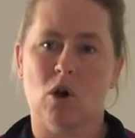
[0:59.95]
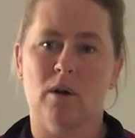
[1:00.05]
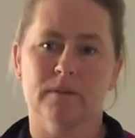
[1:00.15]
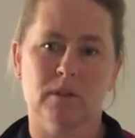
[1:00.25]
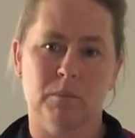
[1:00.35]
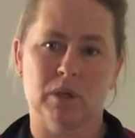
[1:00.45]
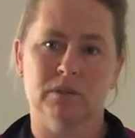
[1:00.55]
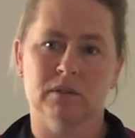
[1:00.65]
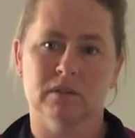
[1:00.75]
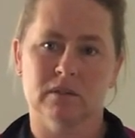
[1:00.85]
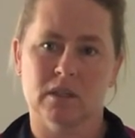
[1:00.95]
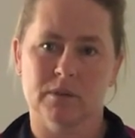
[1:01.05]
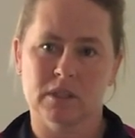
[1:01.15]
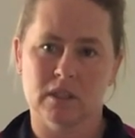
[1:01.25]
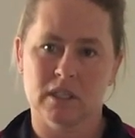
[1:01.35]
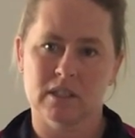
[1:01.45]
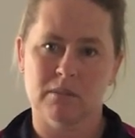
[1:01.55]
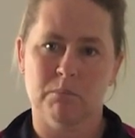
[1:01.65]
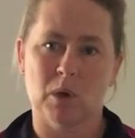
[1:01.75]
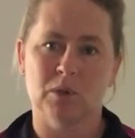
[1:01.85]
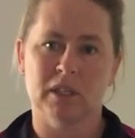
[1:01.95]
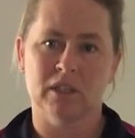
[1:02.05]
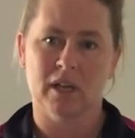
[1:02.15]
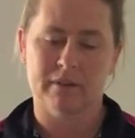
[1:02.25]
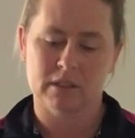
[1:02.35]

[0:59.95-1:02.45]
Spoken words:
off the bone. So it's a boning knife.